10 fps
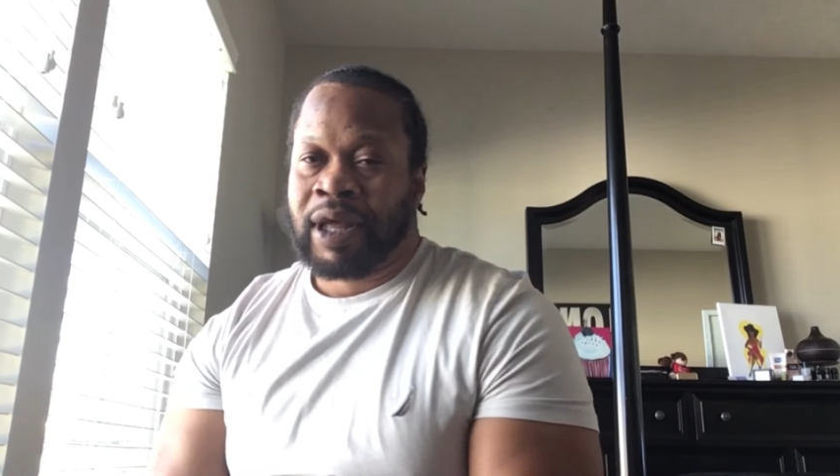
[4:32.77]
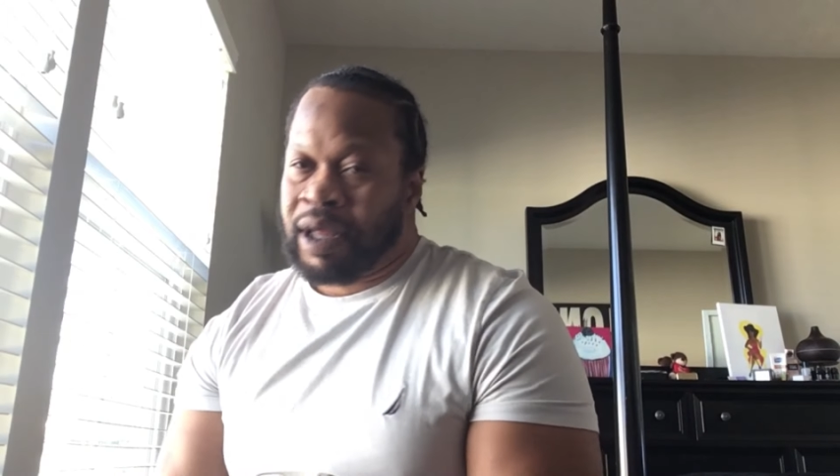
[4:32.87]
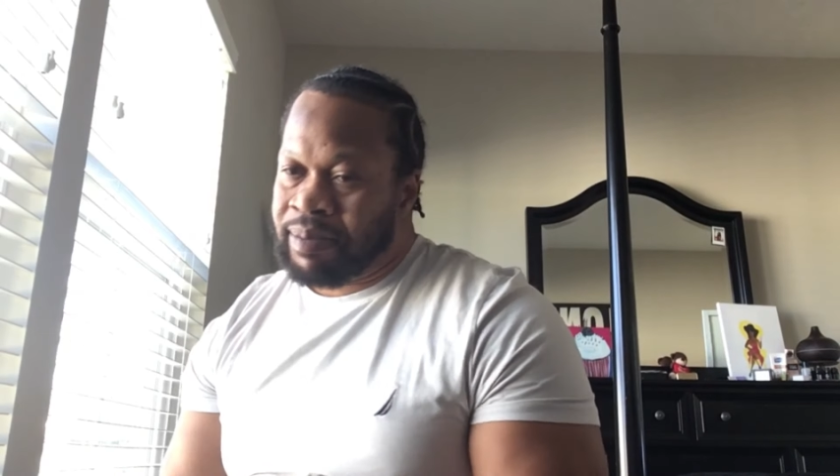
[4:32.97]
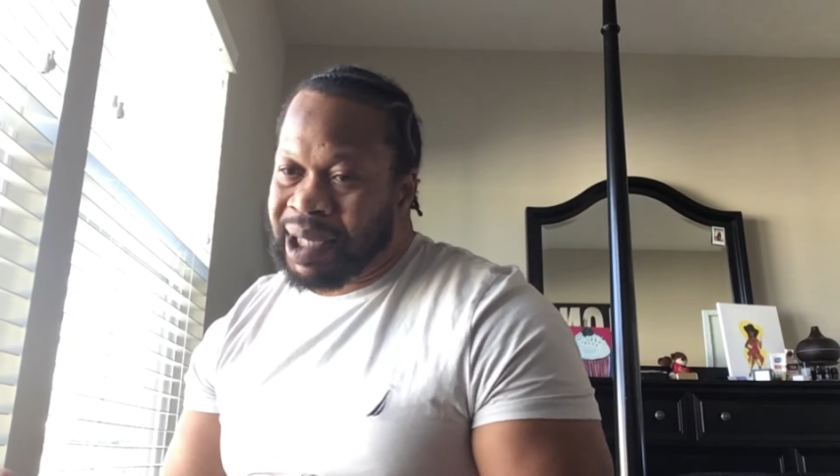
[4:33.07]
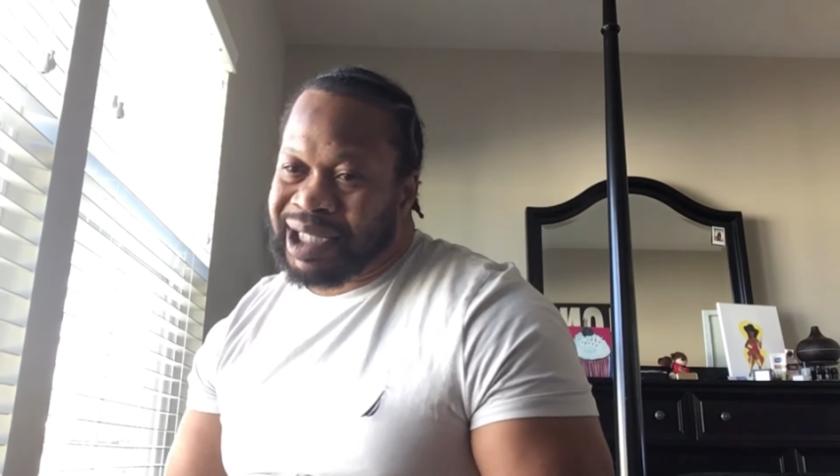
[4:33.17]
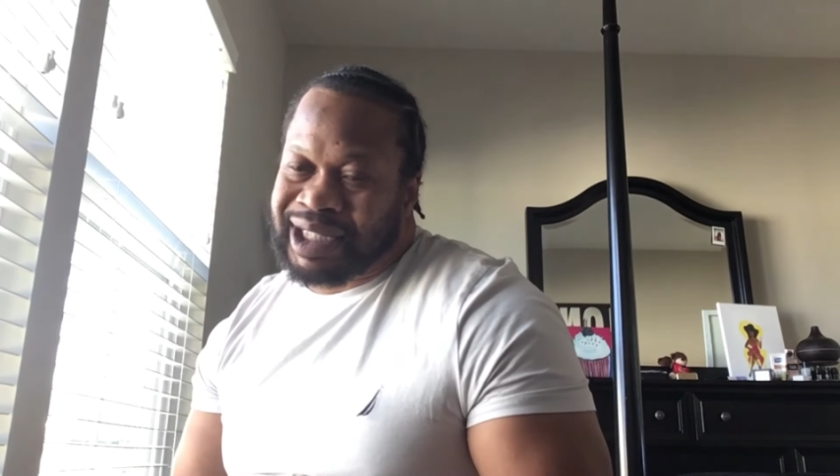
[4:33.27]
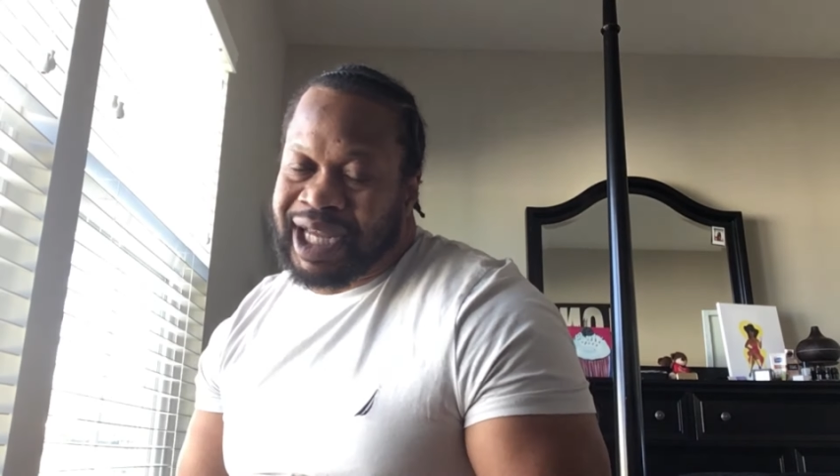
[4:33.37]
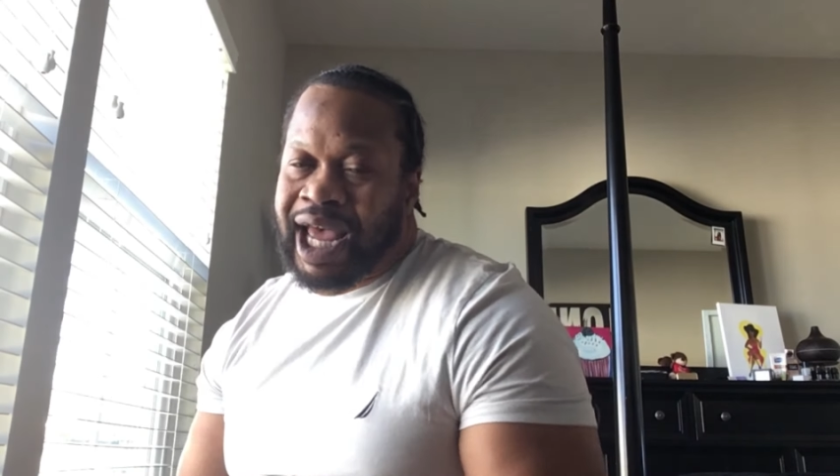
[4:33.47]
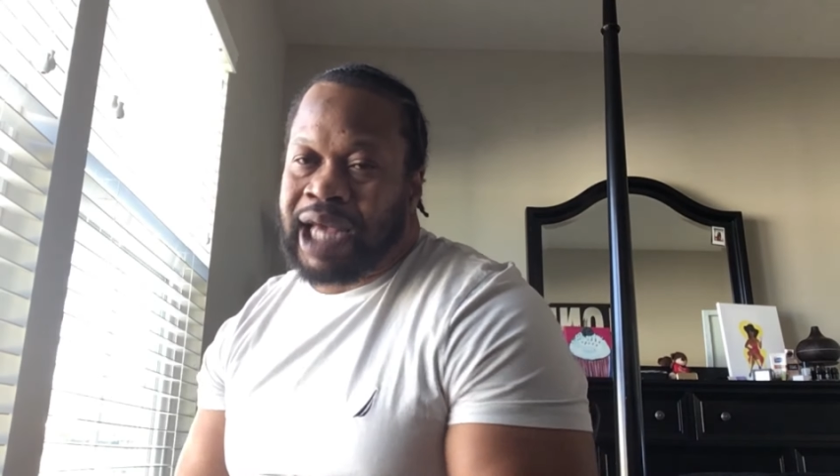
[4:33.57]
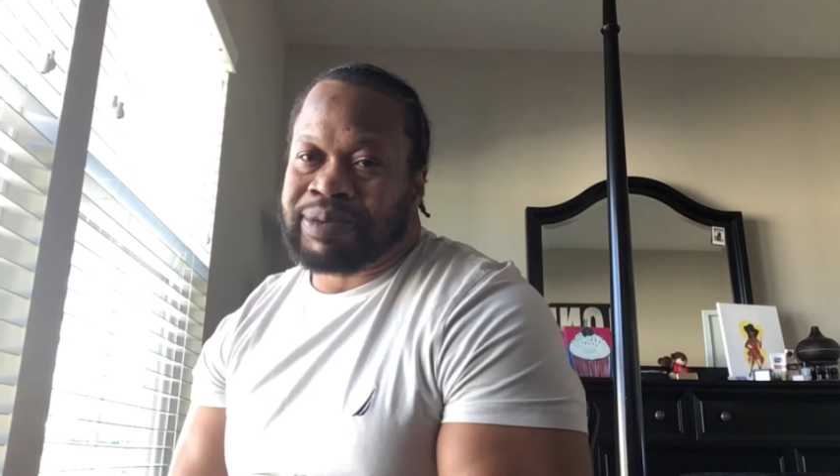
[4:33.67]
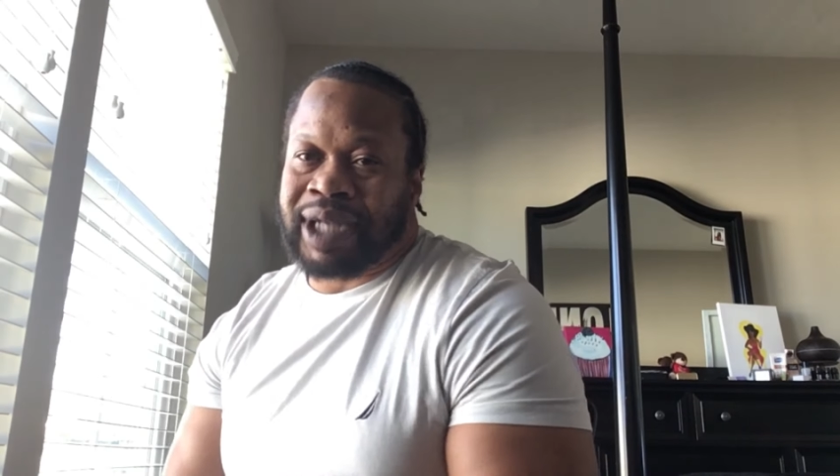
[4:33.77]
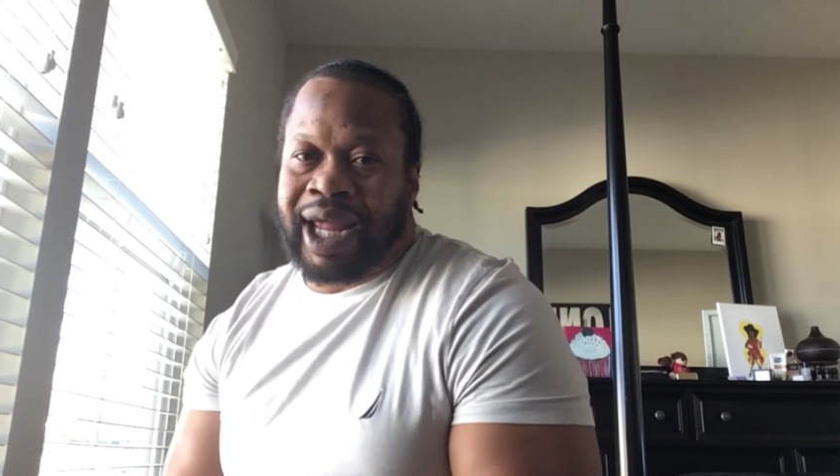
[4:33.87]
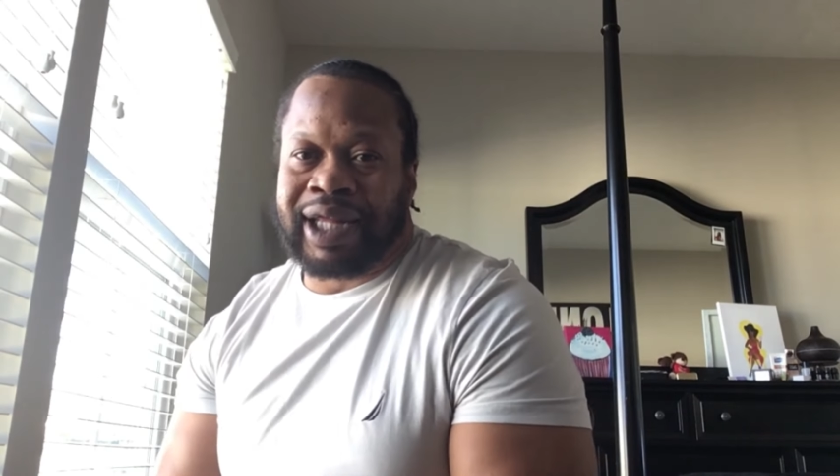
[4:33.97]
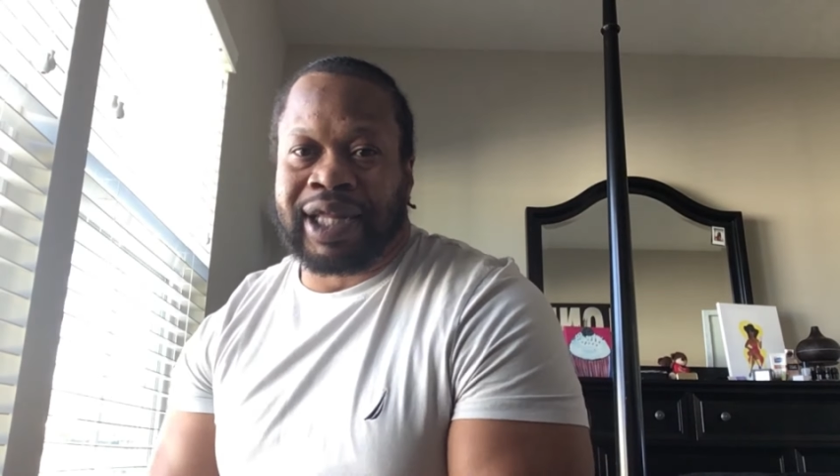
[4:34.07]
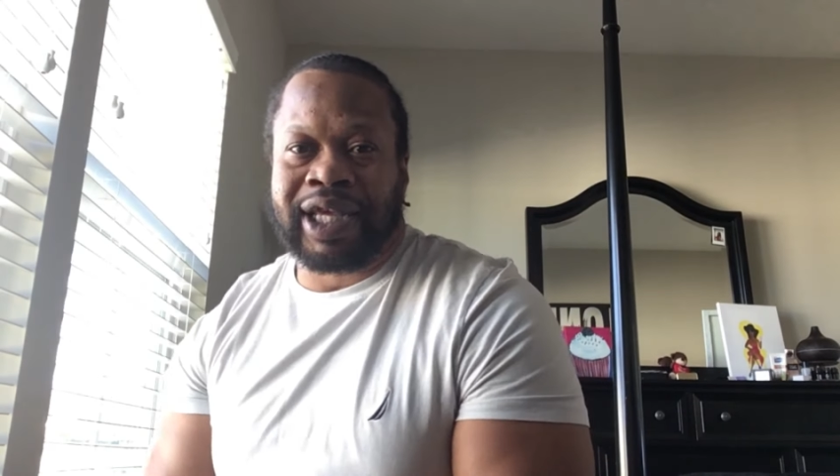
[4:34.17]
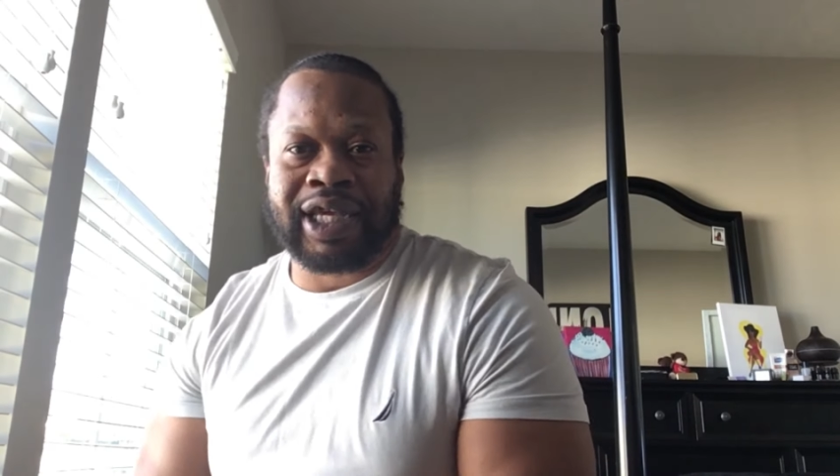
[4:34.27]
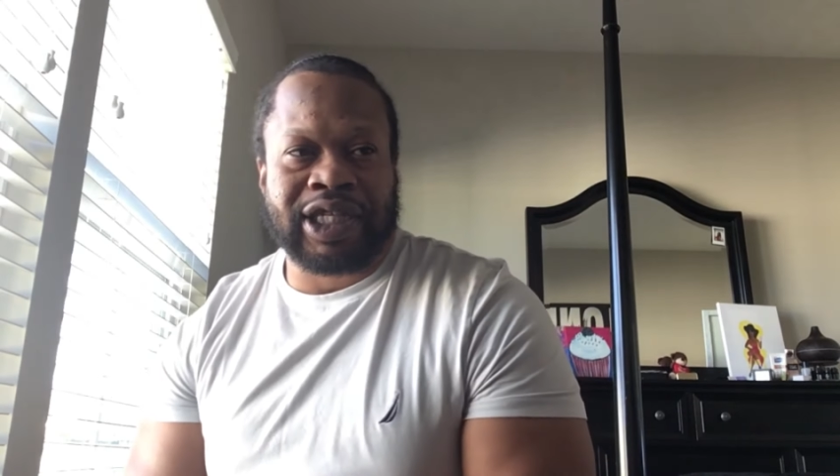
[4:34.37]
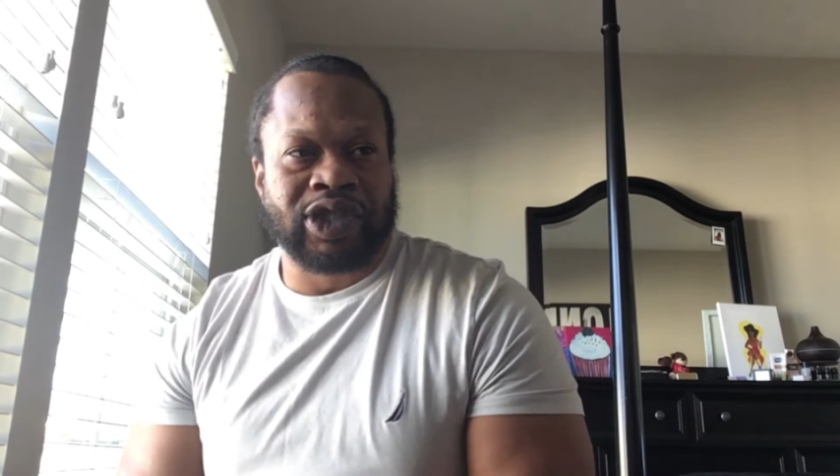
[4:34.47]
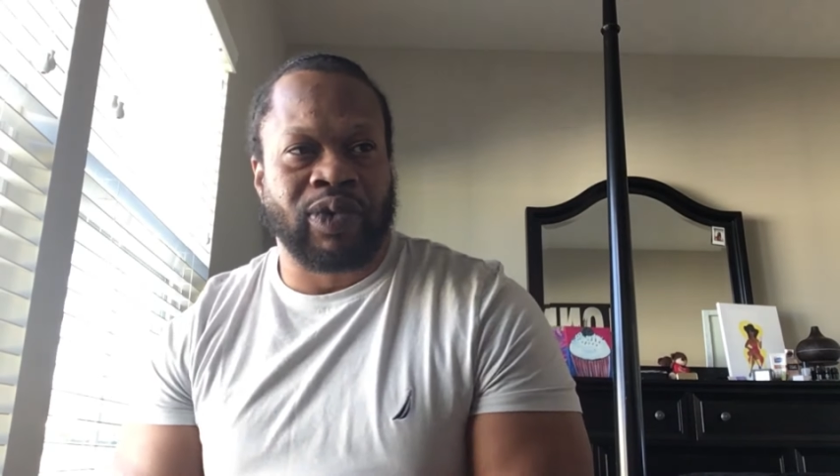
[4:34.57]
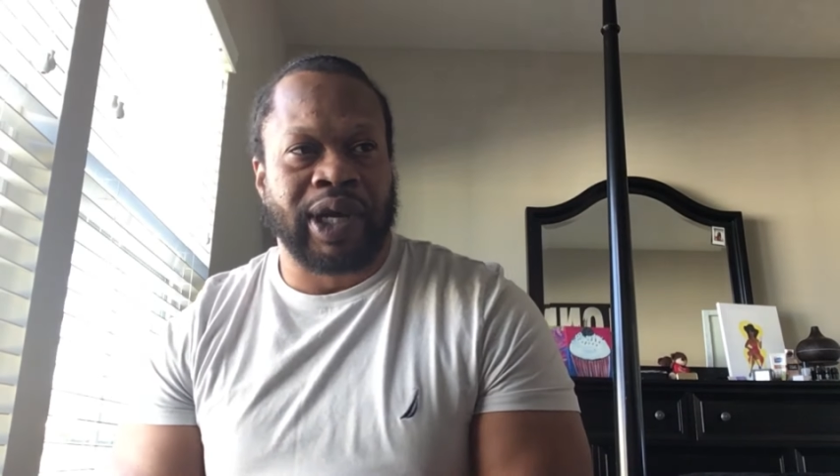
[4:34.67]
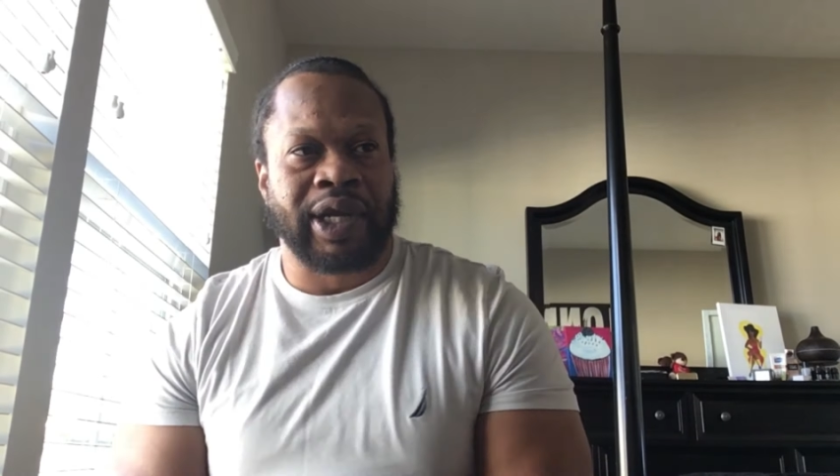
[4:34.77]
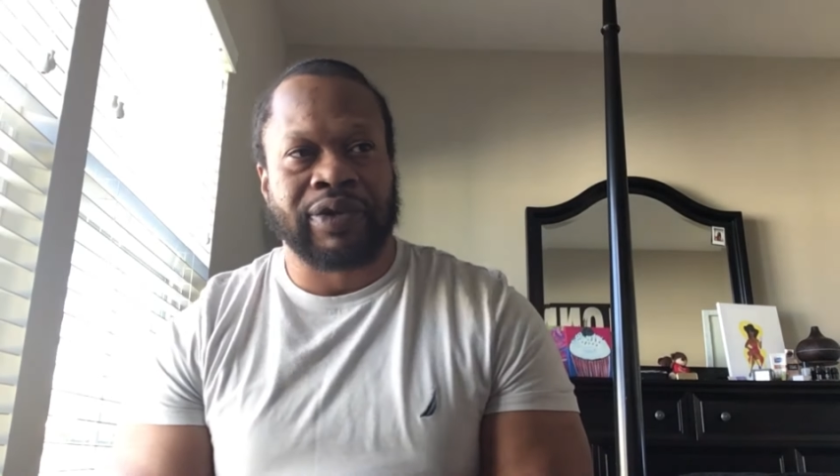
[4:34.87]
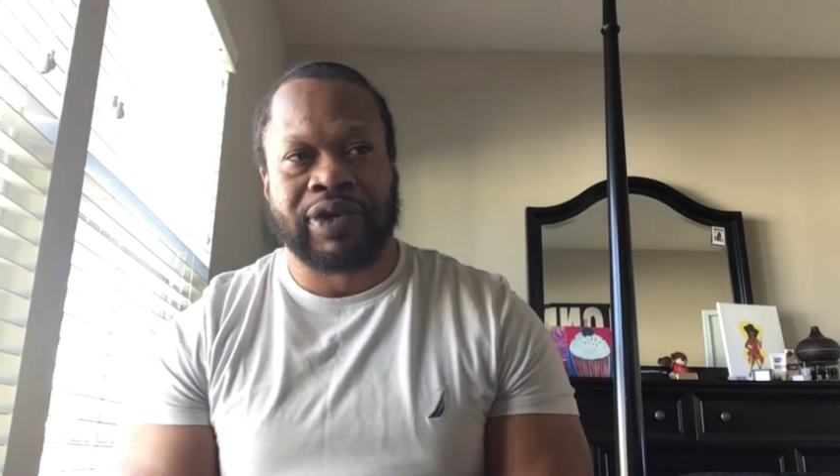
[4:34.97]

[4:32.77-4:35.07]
But it's times like these when,